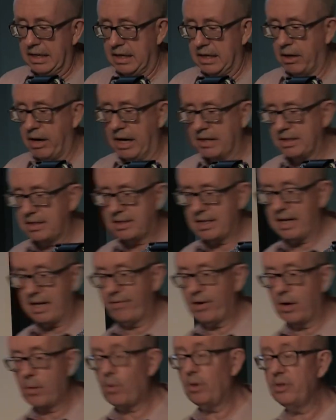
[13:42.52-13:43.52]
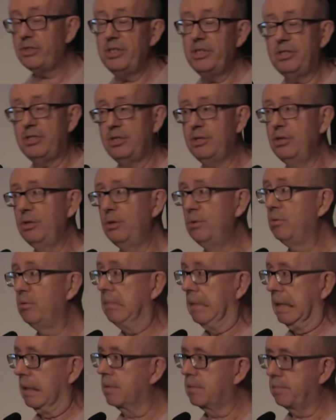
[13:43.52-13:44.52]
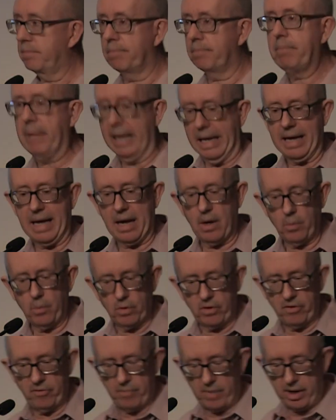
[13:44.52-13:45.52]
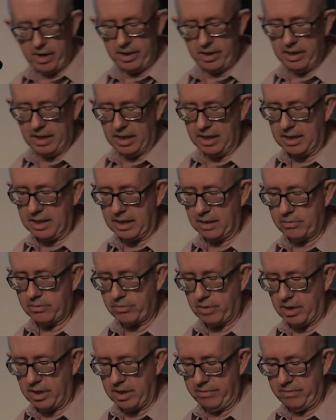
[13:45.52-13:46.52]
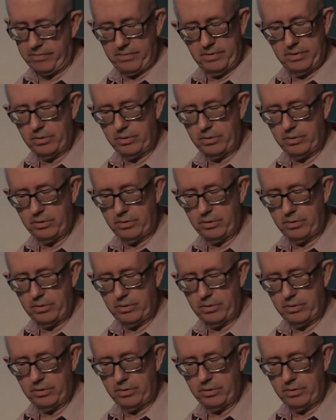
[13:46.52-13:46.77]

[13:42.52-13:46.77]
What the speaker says: Now, as I said, if I wanted to pick out one of my iCloud Drive